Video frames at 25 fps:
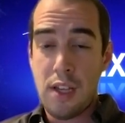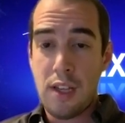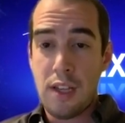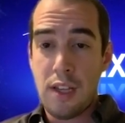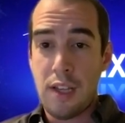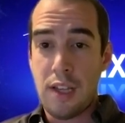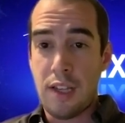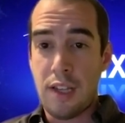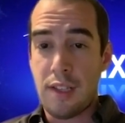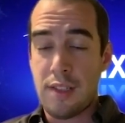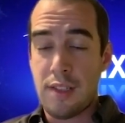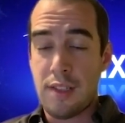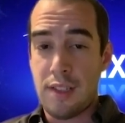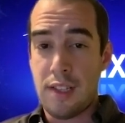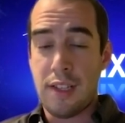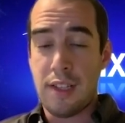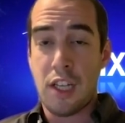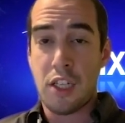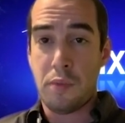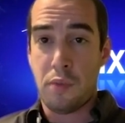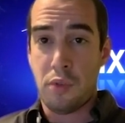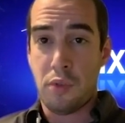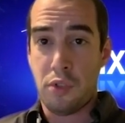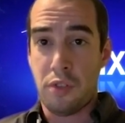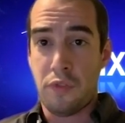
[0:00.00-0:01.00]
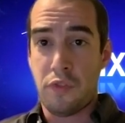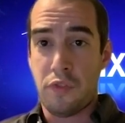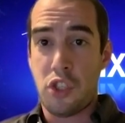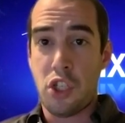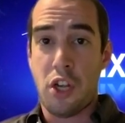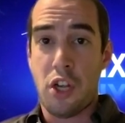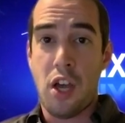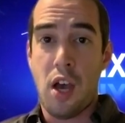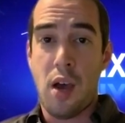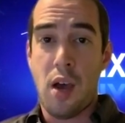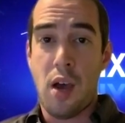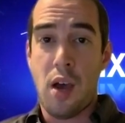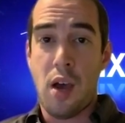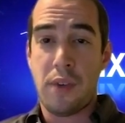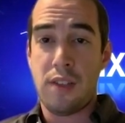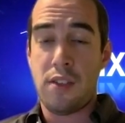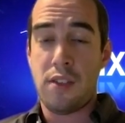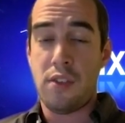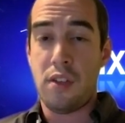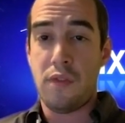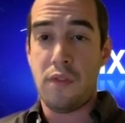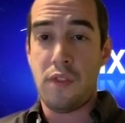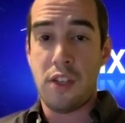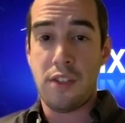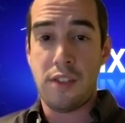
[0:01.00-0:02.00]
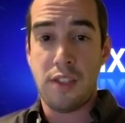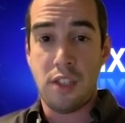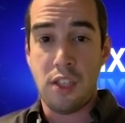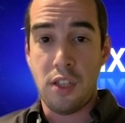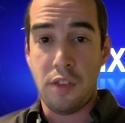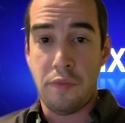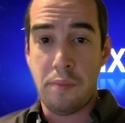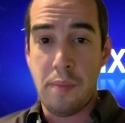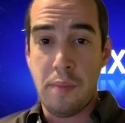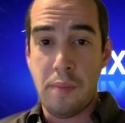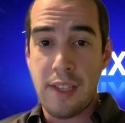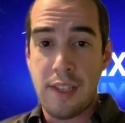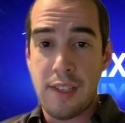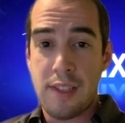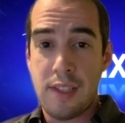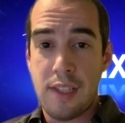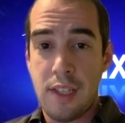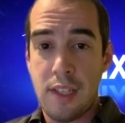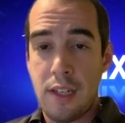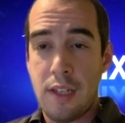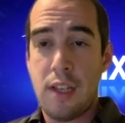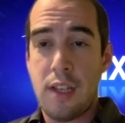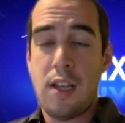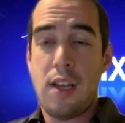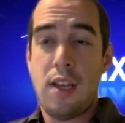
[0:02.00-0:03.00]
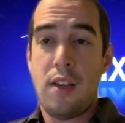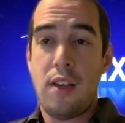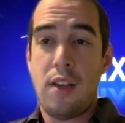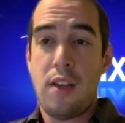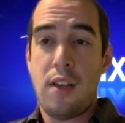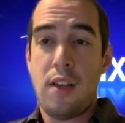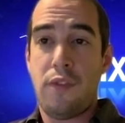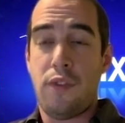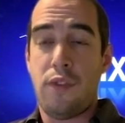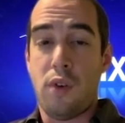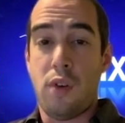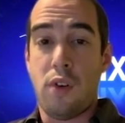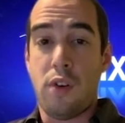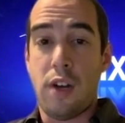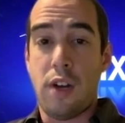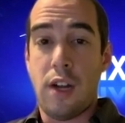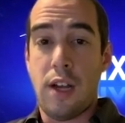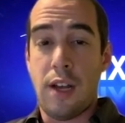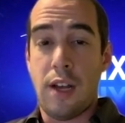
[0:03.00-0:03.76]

It's the dashboard of Johns Hopkins University of Medicine for